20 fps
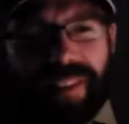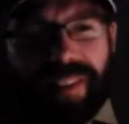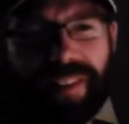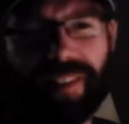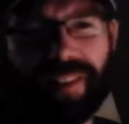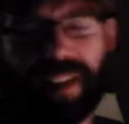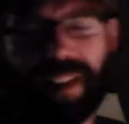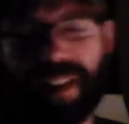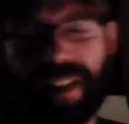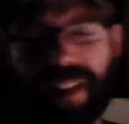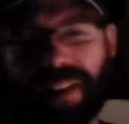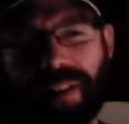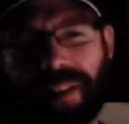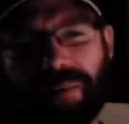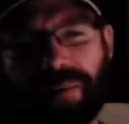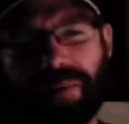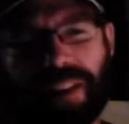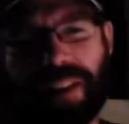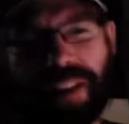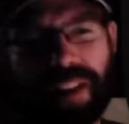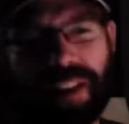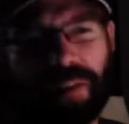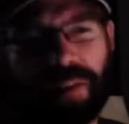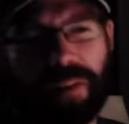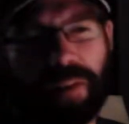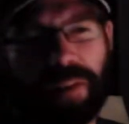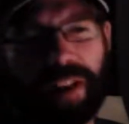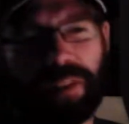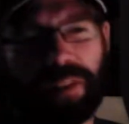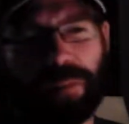And I'm trying to think what
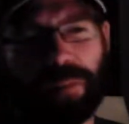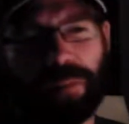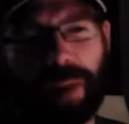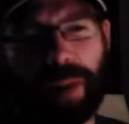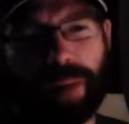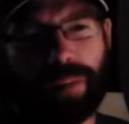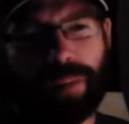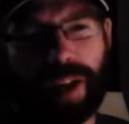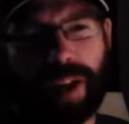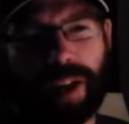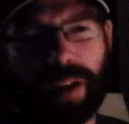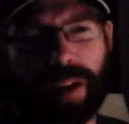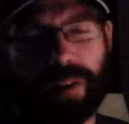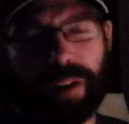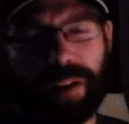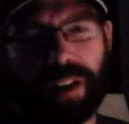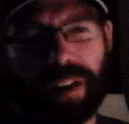else popped out.